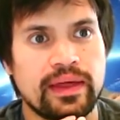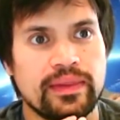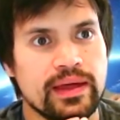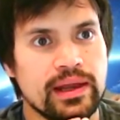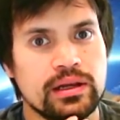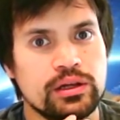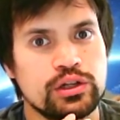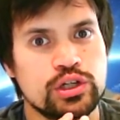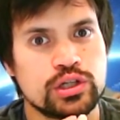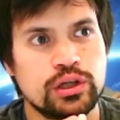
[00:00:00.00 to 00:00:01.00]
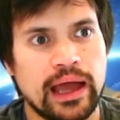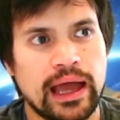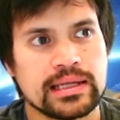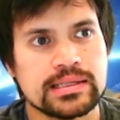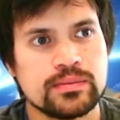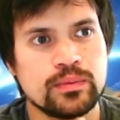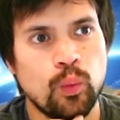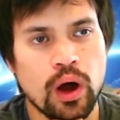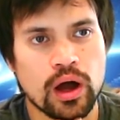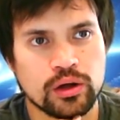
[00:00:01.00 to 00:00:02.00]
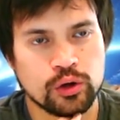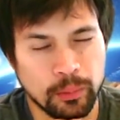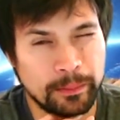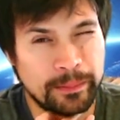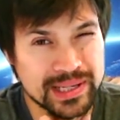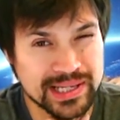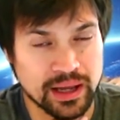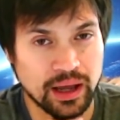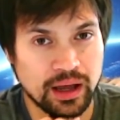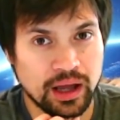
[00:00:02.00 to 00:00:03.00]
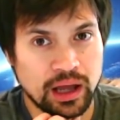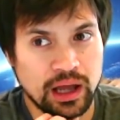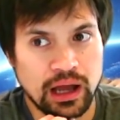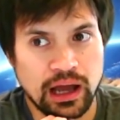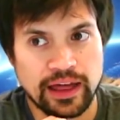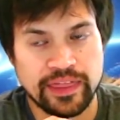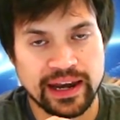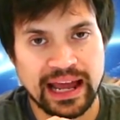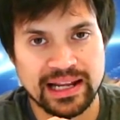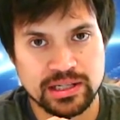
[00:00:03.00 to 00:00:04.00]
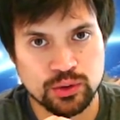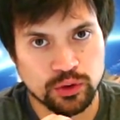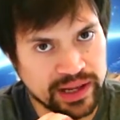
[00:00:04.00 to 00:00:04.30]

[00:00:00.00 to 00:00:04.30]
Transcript: and then just as work got busier, I then had to sort of